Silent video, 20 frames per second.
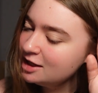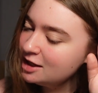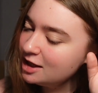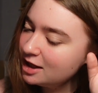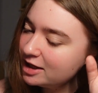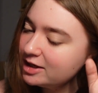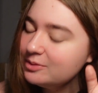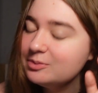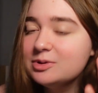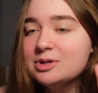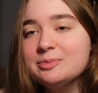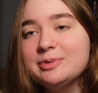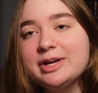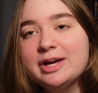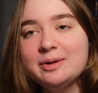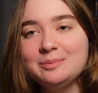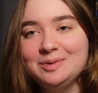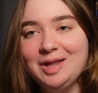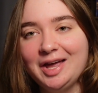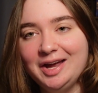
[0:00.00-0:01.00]
don't want to be
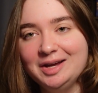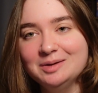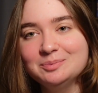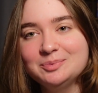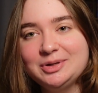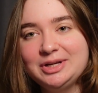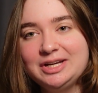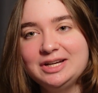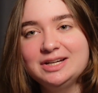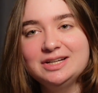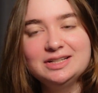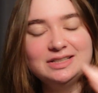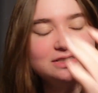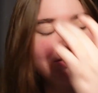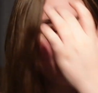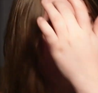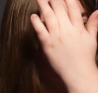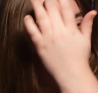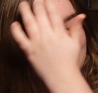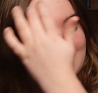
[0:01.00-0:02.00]
up late
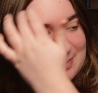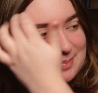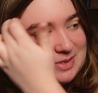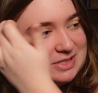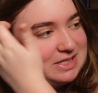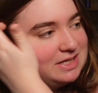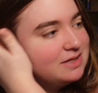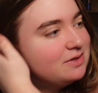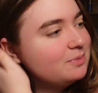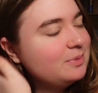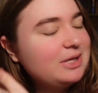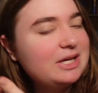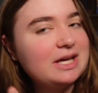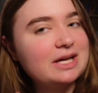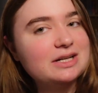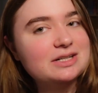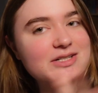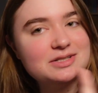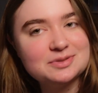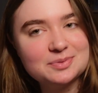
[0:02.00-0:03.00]
because I'm busy at the
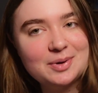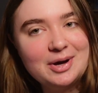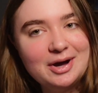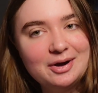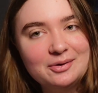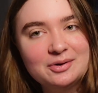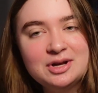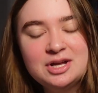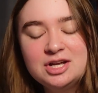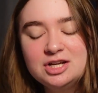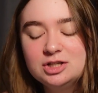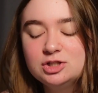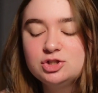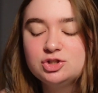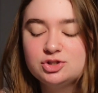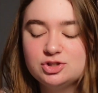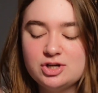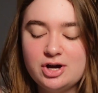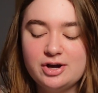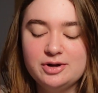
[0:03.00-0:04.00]
weekend as well.
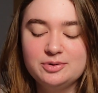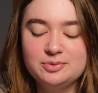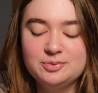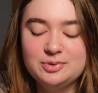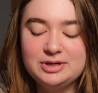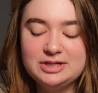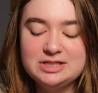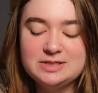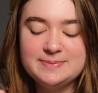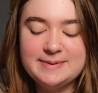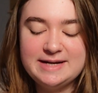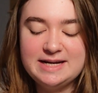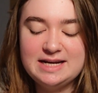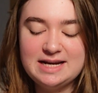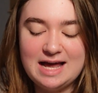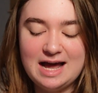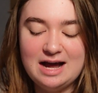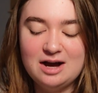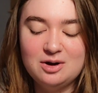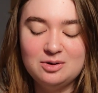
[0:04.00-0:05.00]
So we're going to spin it
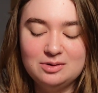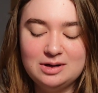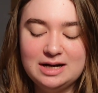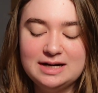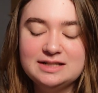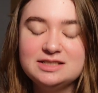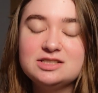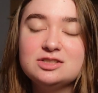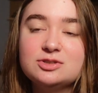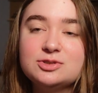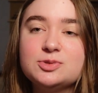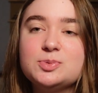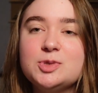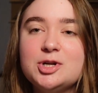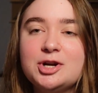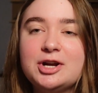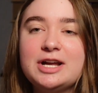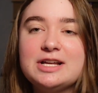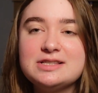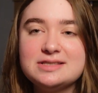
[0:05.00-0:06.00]
now, and as long as we
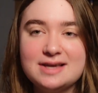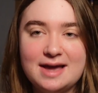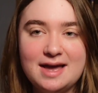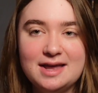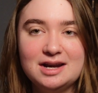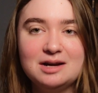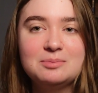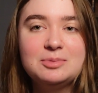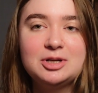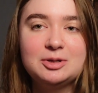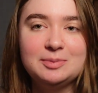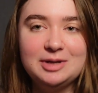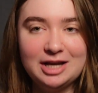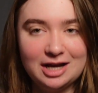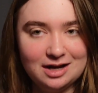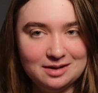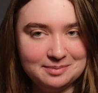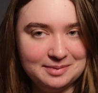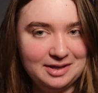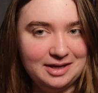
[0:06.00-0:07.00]
don't get 10, I'm going to be
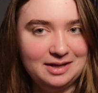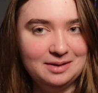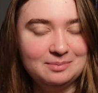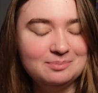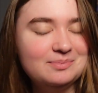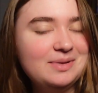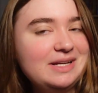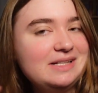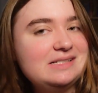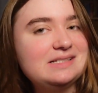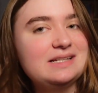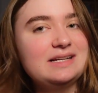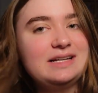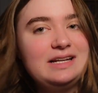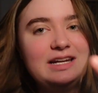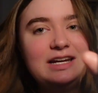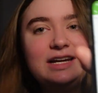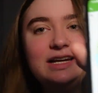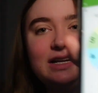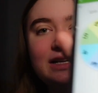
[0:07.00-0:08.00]
happy,
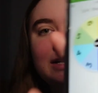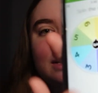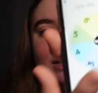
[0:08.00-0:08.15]
basically.